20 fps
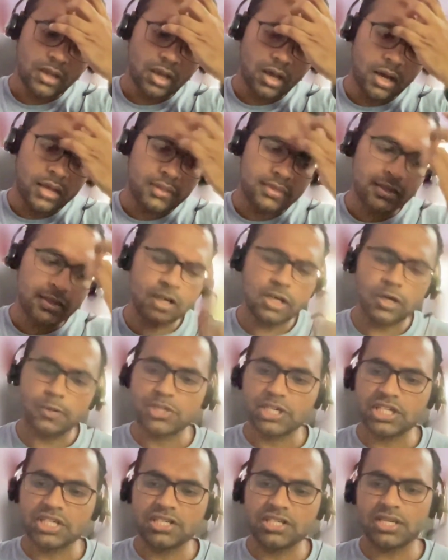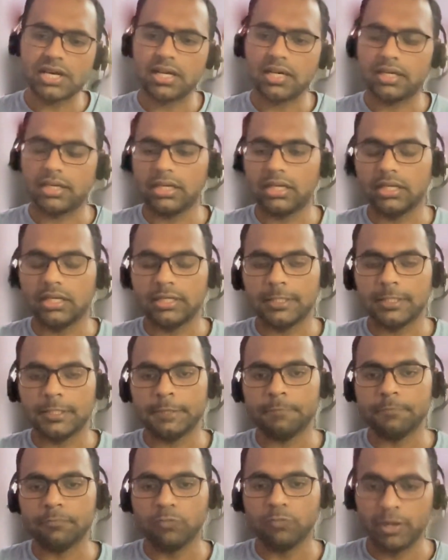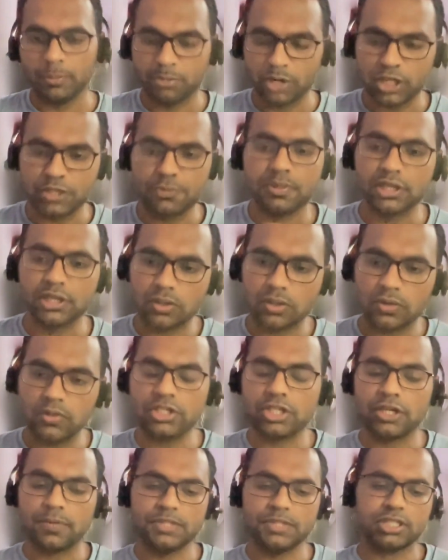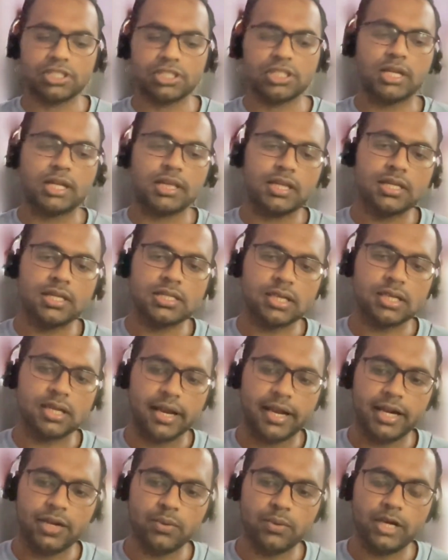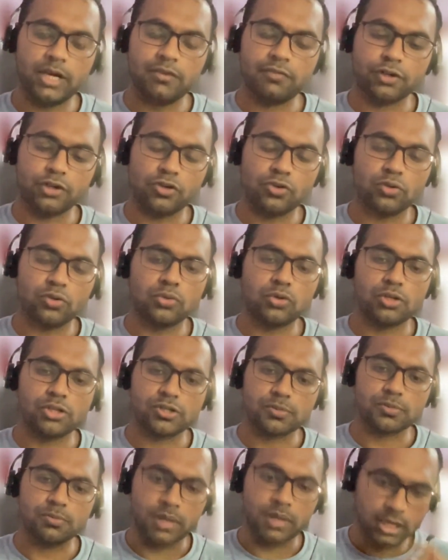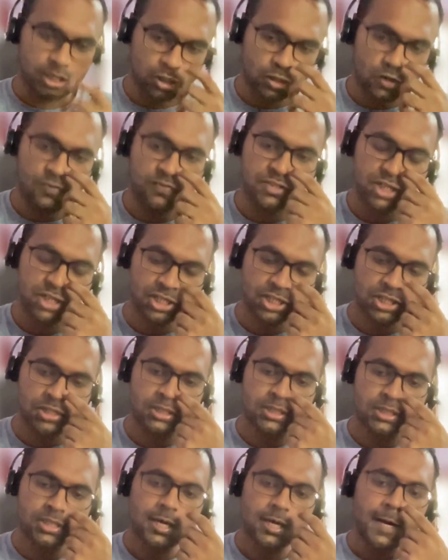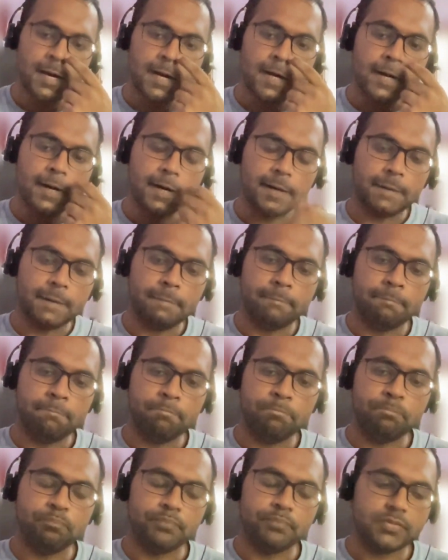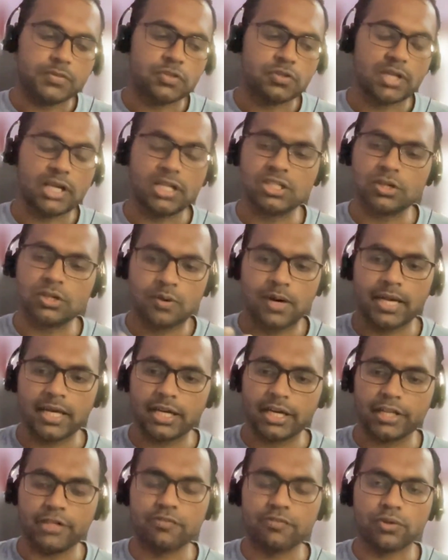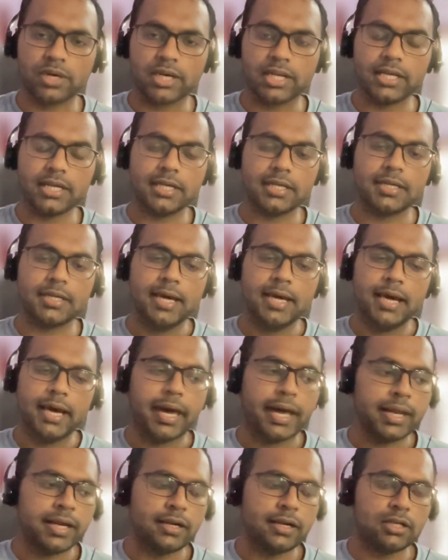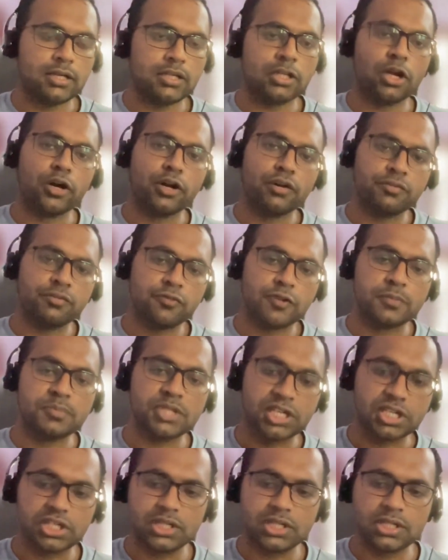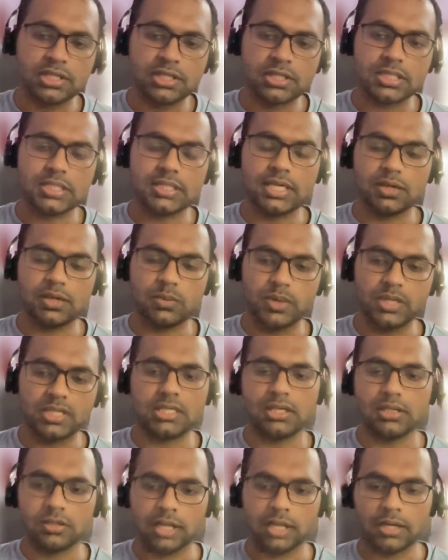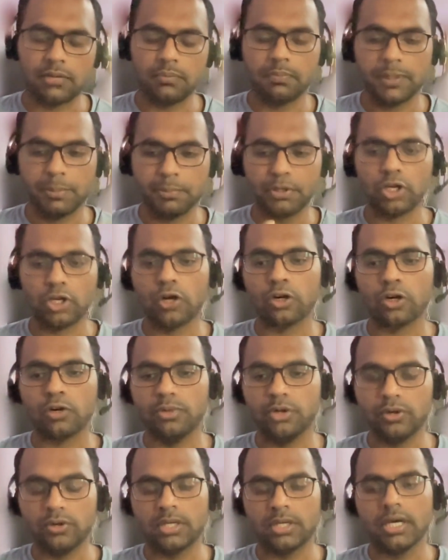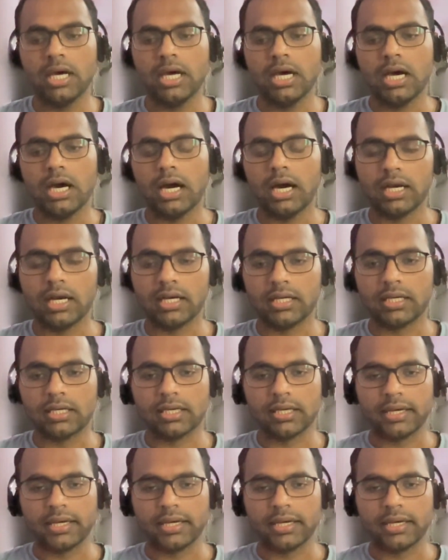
I think objections are, when a prospect throws an objection, I think it's a great way for you to also build conversations. So that's how I kind of look at it. And a lot of objections that we see, that people talk about, are